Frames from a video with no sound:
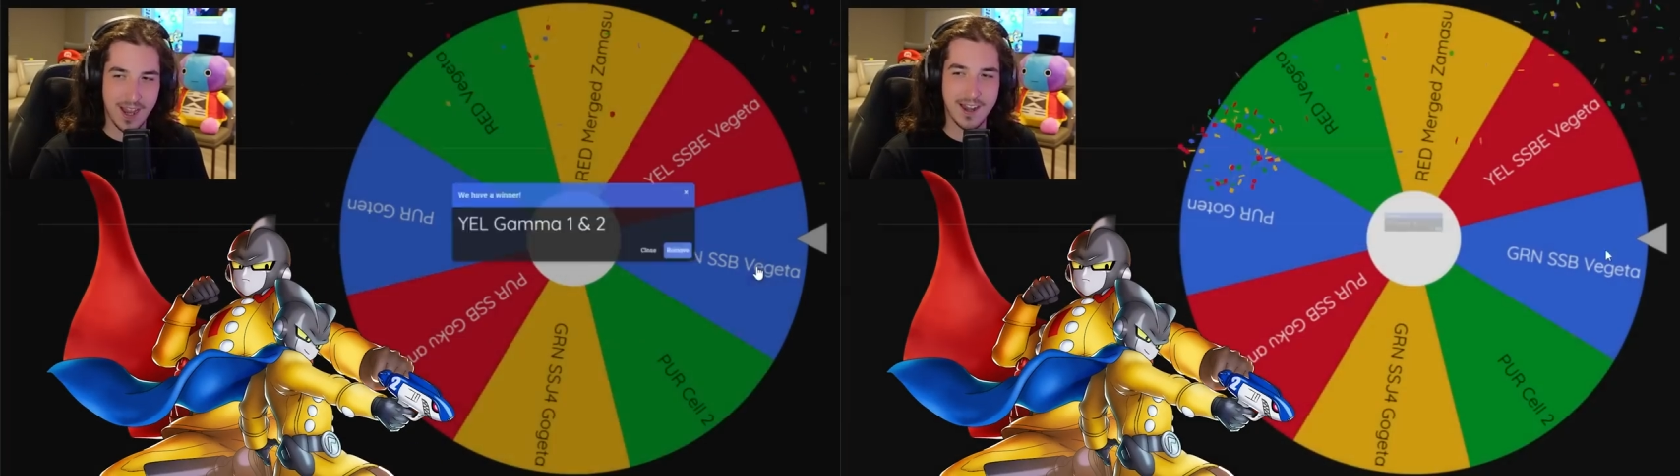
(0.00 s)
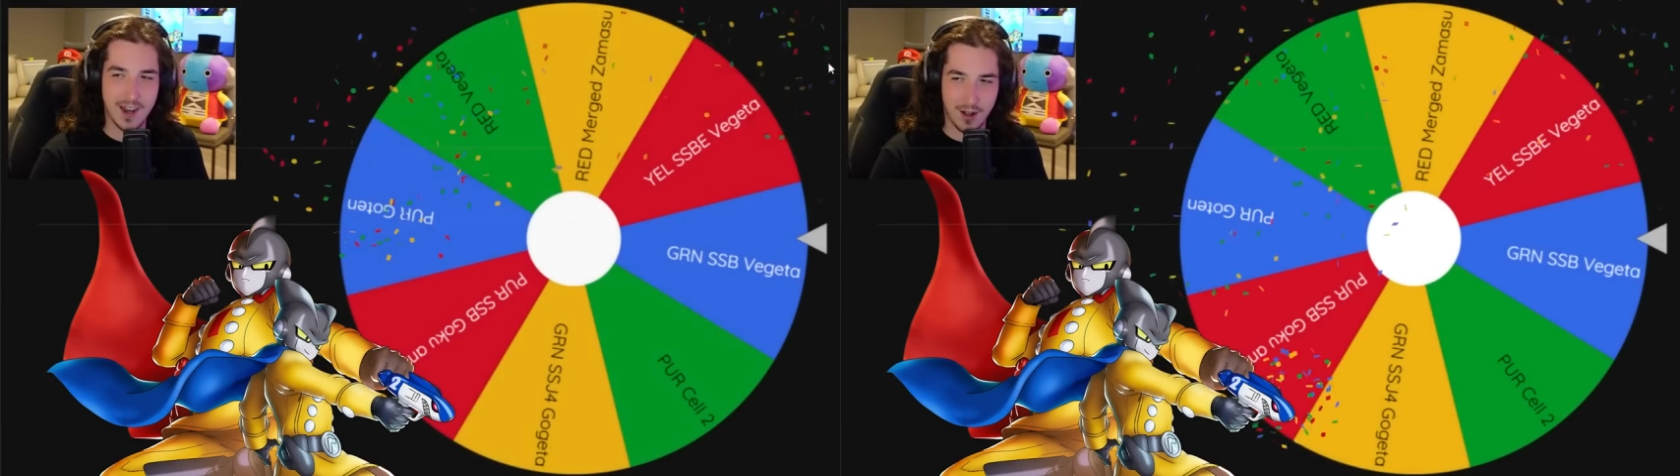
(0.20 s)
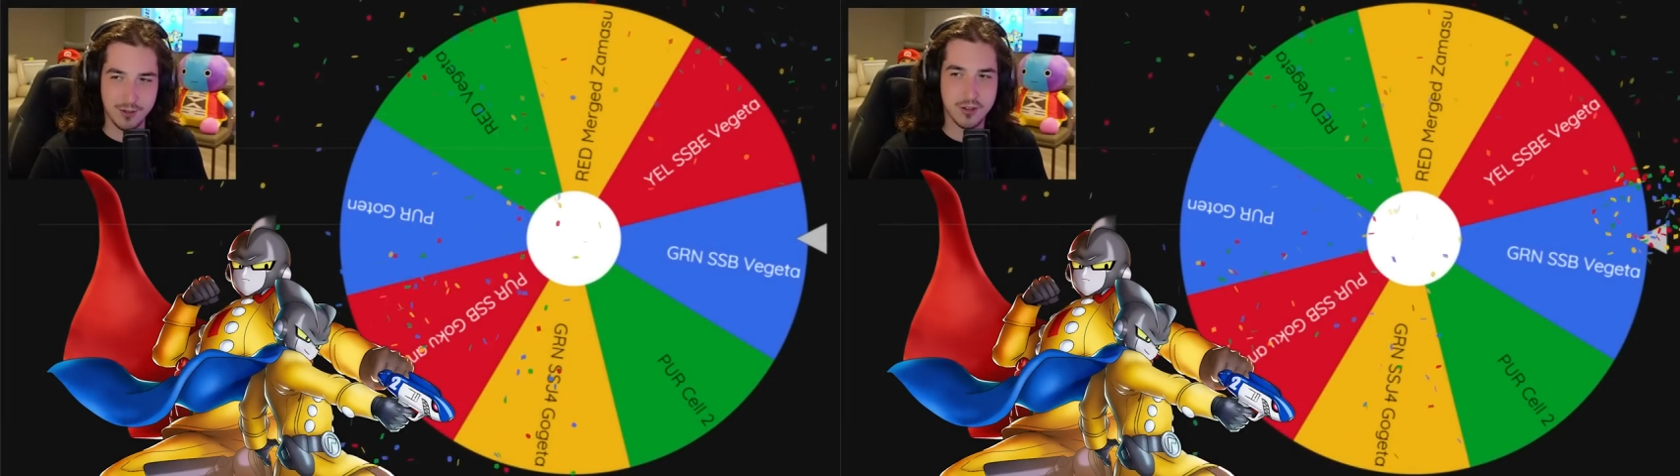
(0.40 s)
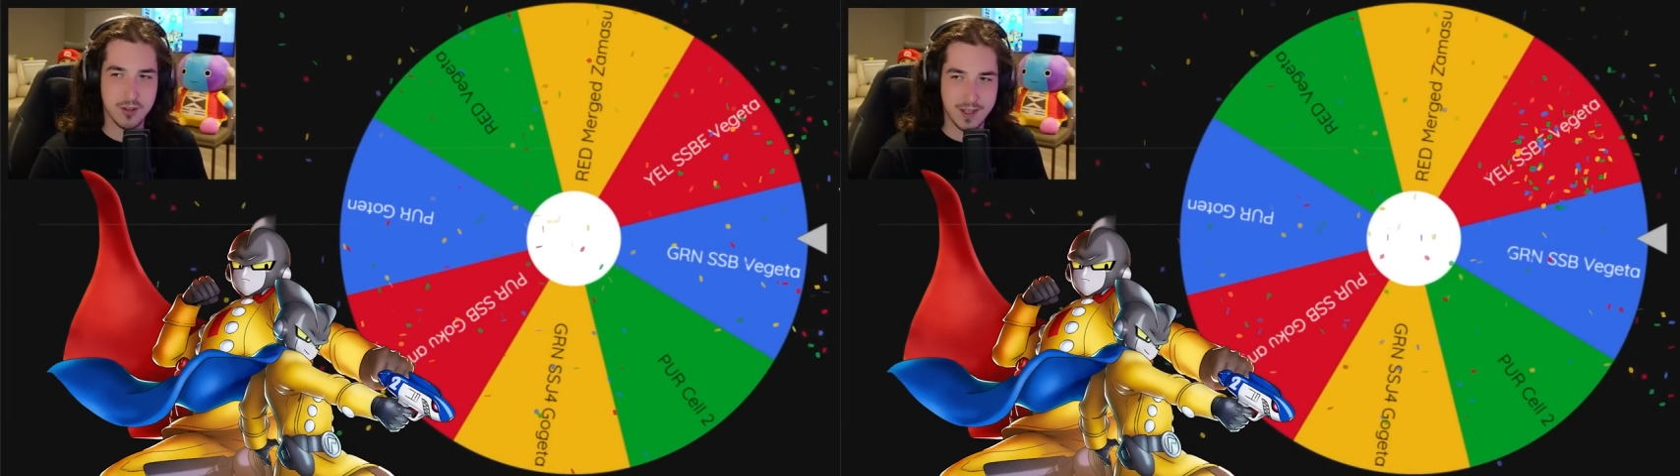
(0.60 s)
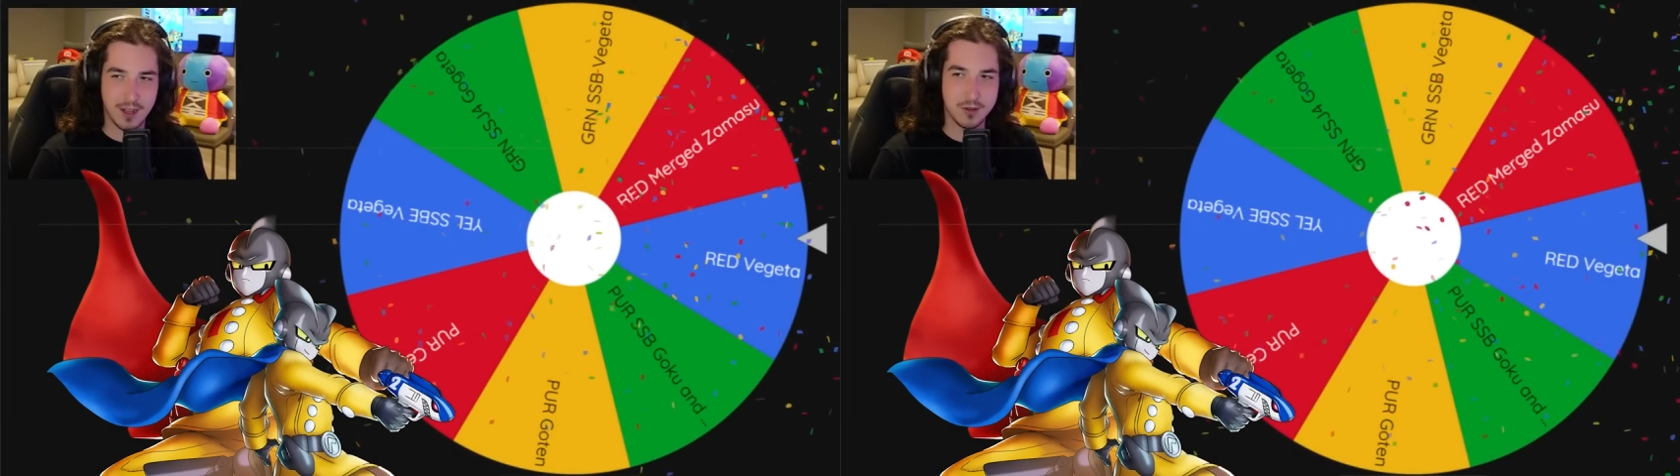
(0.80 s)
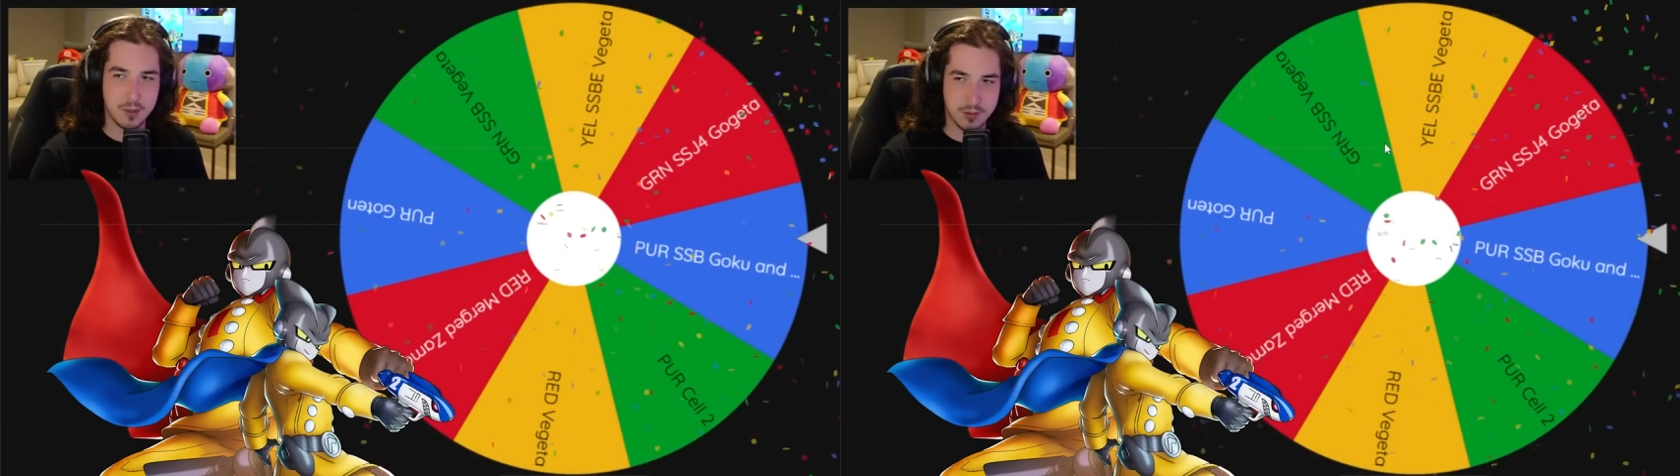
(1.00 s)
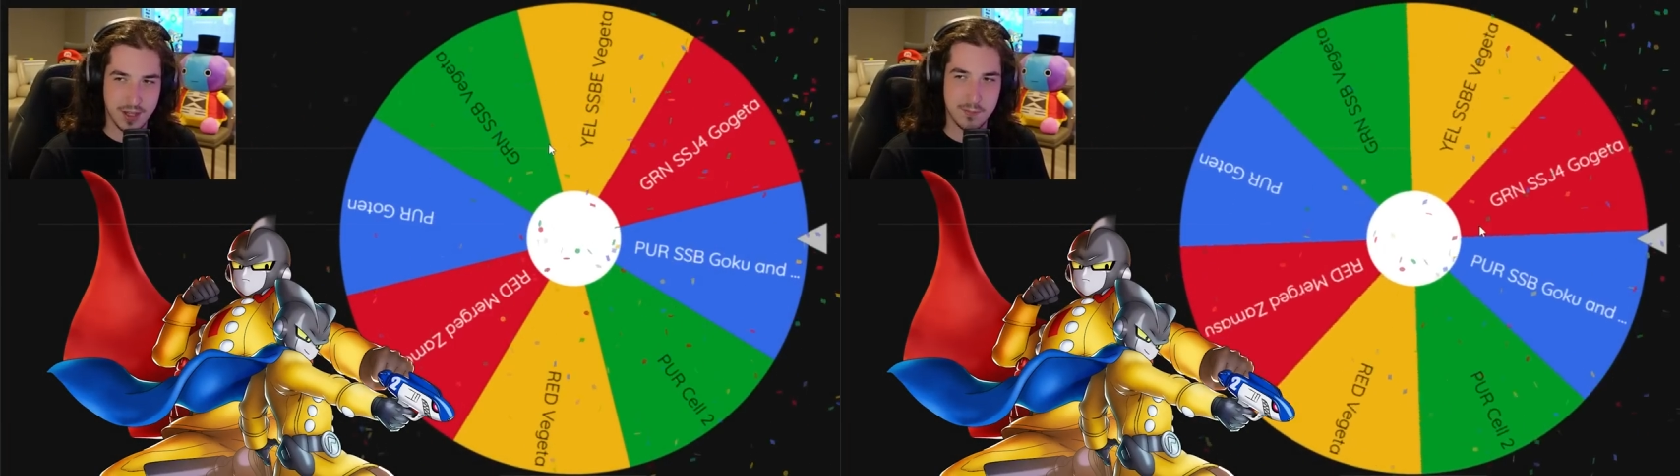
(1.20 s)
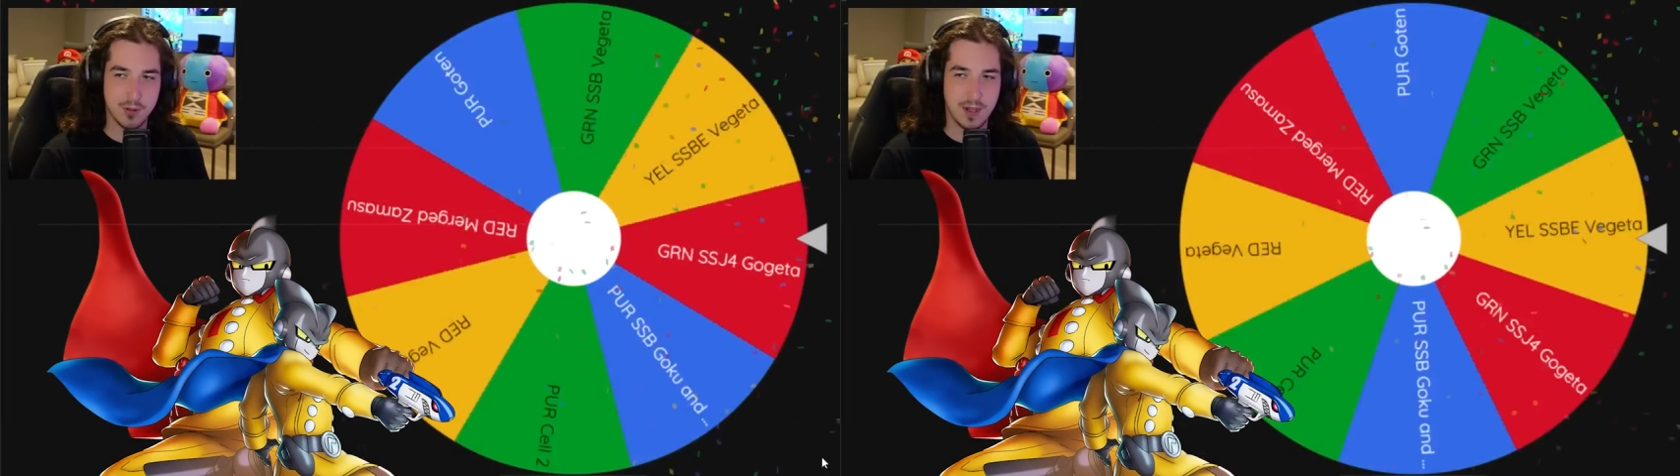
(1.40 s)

And then also Yellow Super Saiyan Blue